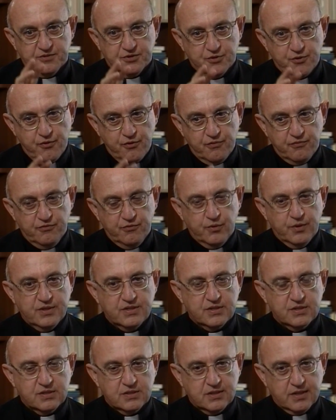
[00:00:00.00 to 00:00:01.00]
certain
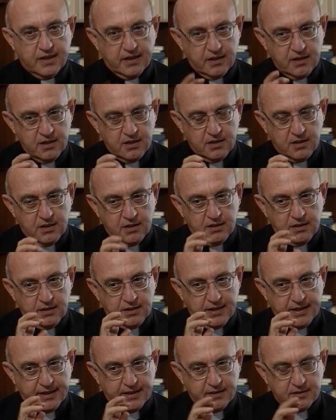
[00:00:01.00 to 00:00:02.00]
voices
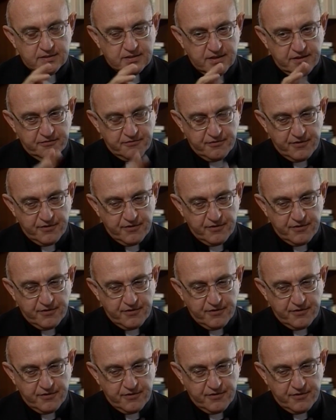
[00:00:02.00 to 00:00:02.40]
like St.